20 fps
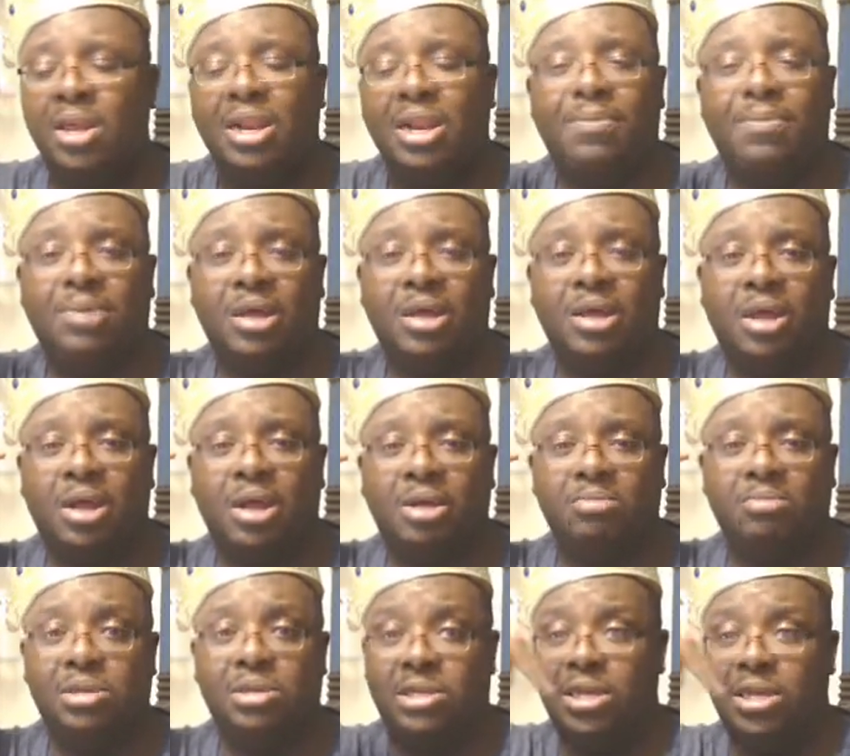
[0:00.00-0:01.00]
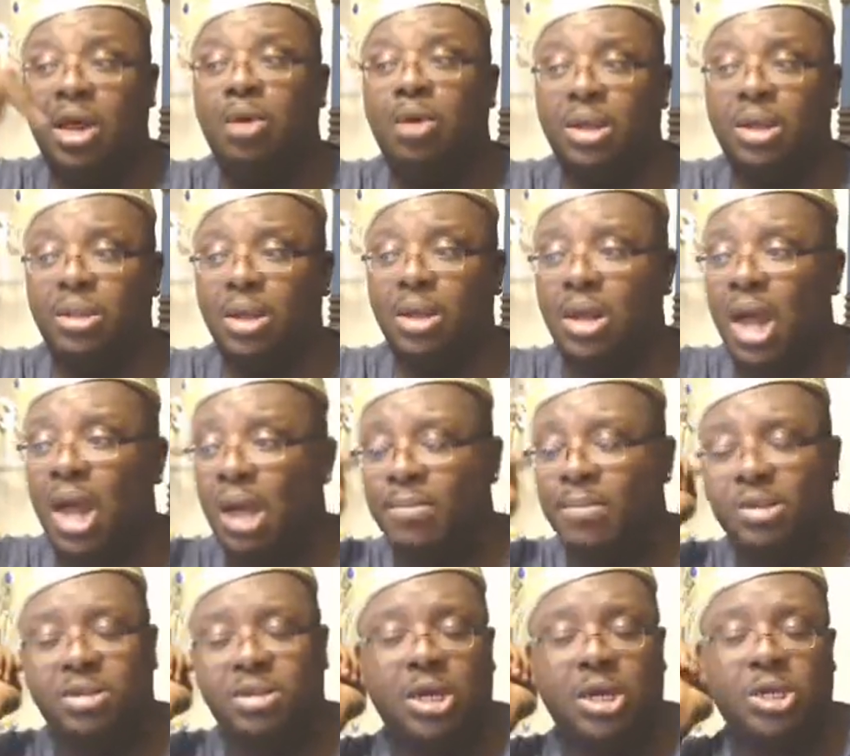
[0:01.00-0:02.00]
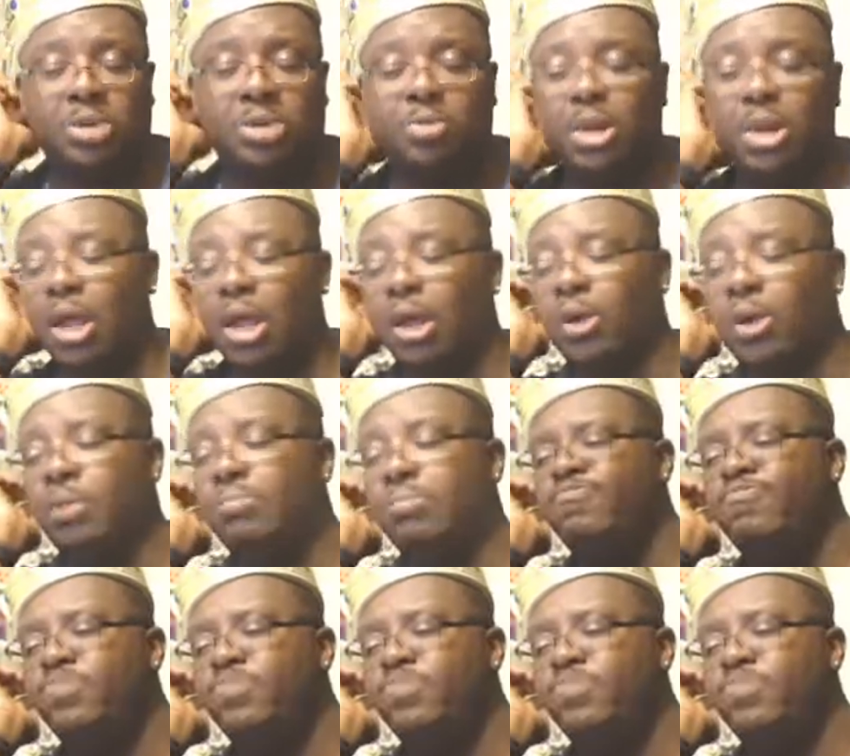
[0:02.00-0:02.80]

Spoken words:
let me tell me in the comment section below.